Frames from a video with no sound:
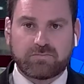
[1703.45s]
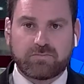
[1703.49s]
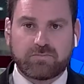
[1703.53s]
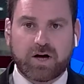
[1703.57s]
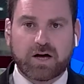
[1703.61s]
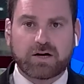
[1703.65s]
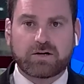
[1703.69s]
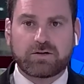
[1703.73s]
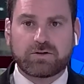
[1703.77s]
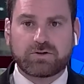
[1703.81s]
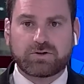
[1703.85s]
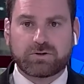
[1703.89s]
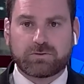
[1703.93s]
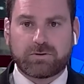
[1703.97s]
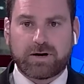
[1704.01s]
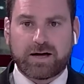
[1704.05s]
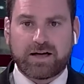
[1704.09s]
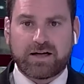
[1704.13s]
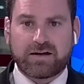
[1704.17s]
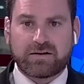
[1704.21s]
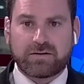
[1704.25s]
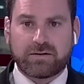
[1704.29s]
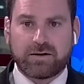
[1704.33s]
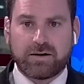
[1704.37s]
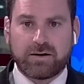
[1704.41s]
Michael
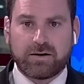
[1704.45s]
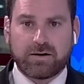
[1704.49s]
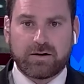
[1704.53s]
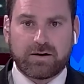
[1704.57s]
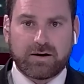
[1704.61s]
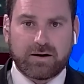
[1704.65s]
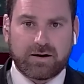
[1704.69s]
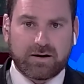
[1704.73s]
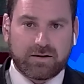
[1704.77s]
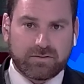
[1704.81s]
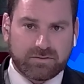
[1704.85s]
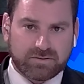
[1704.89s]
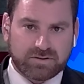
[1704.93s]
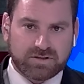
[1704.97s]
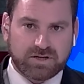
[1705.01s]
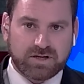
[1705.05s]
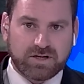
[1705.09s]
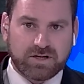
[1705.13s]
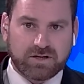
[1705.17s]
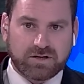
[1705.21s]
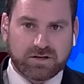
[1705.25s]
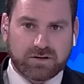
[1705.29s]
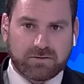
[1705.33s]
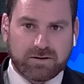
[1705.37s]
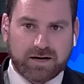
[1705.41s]
Duran, the
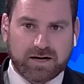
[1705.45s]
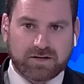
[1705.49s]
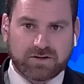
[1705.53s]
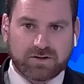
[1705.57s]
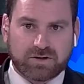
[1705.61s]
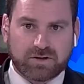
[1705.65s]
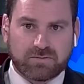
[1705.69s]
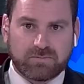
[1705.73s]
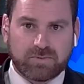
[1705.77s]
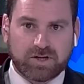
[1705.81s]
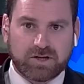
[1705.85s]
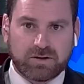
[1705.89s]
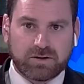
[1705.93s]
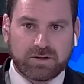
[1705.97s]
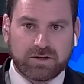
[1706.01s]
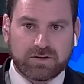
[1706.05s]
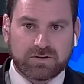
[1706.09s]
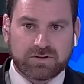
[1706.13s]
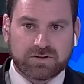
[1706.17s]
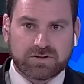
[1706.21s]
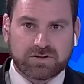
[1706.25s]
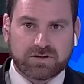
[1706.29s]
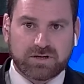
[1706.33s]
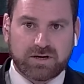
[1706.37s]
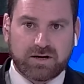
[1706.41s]
Senior Director on Middle
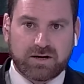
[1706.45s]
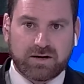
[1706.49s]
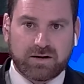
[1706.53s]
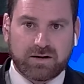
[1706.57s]
East